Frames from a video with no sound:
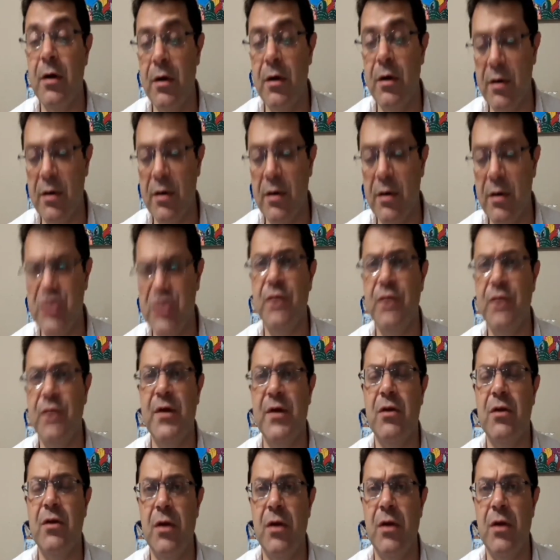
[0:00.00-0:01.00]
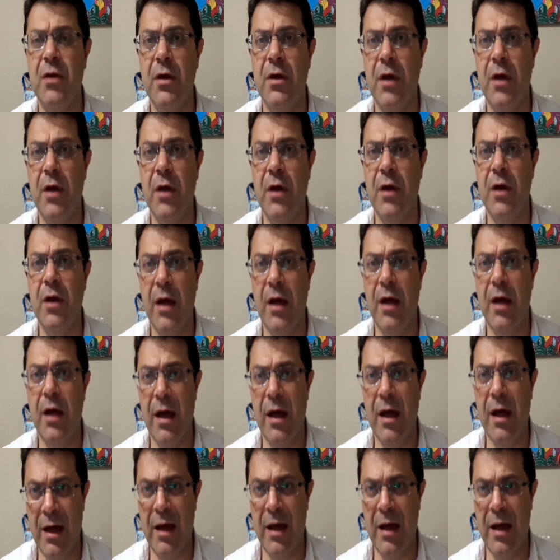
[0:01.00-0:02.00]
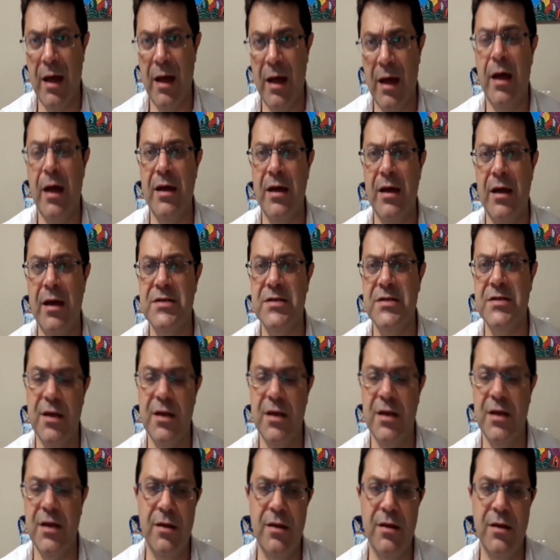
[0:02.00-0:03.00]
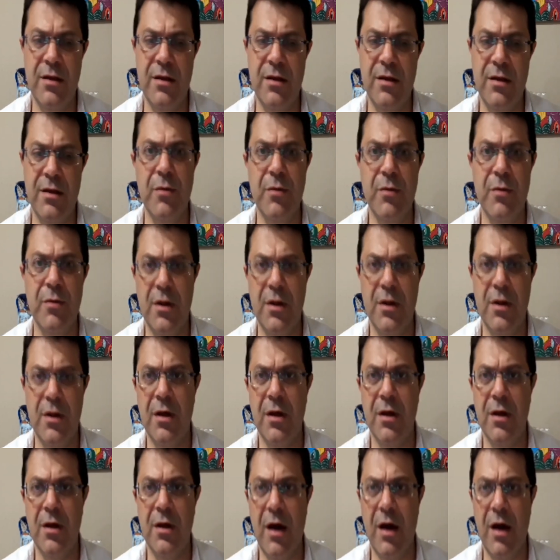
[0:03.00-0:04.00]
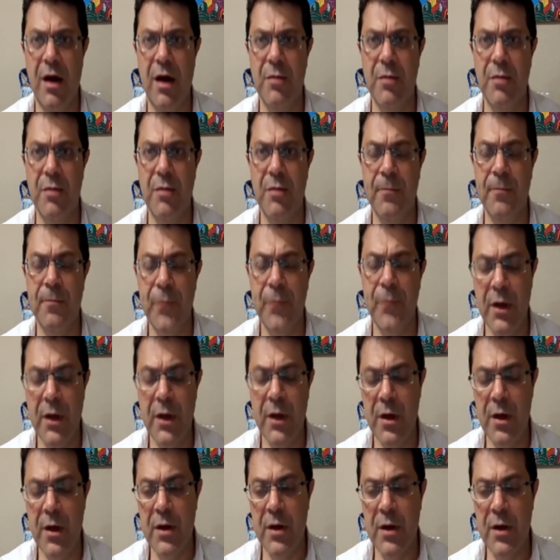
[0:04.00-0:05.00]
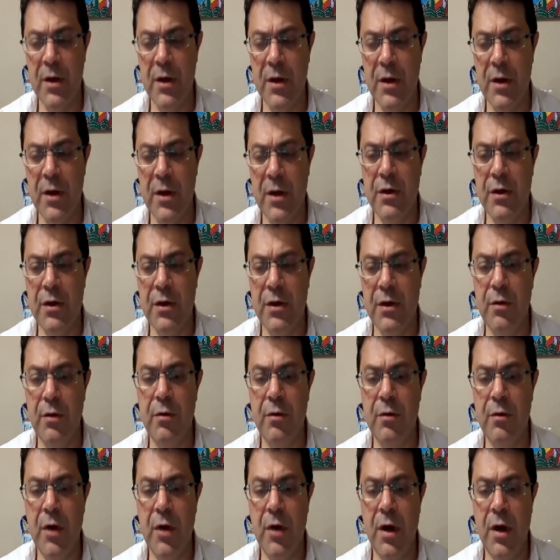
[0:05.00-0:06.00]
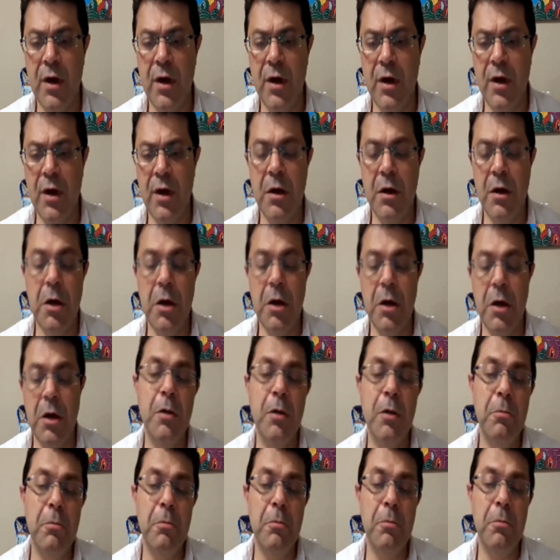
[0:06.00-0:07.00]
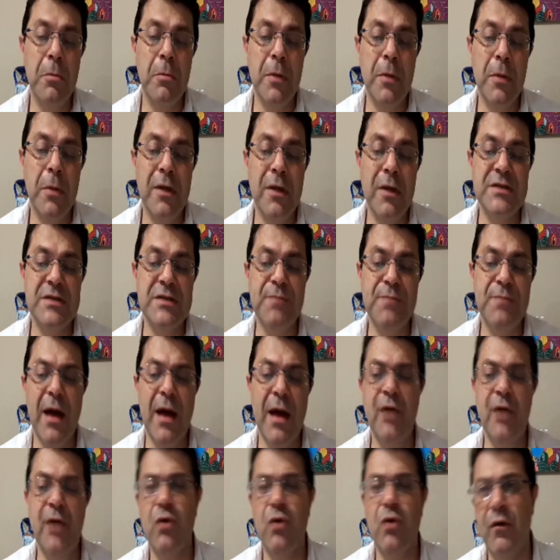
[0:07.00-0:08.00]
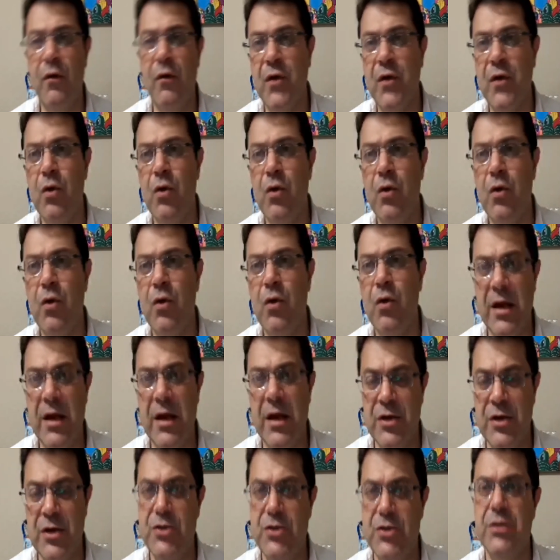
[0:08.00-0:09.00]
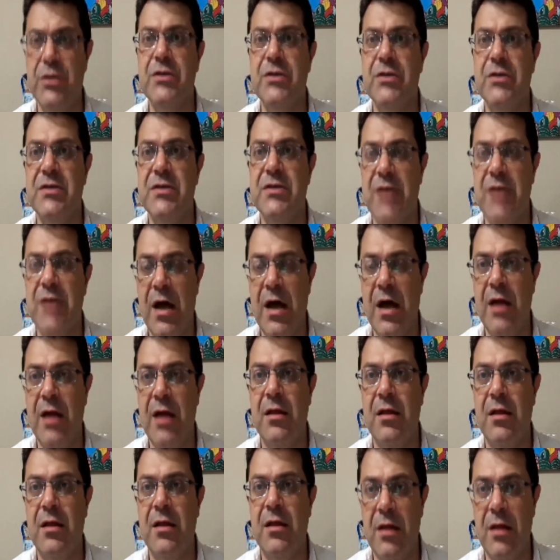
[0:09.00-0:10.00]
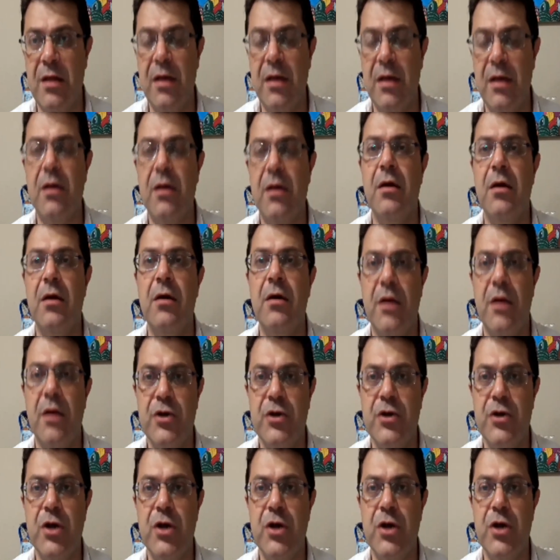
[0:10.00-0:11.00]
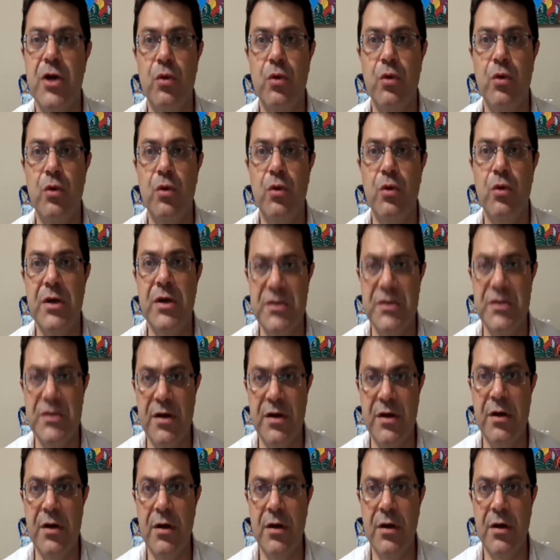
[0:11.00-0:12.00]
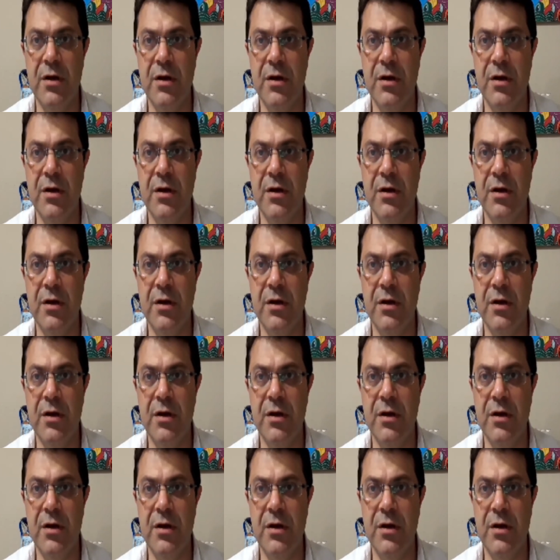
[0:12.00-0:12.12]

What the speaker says: Russian victory against the Ottoman army. So, in spite of the good relations that link Russia to Israel,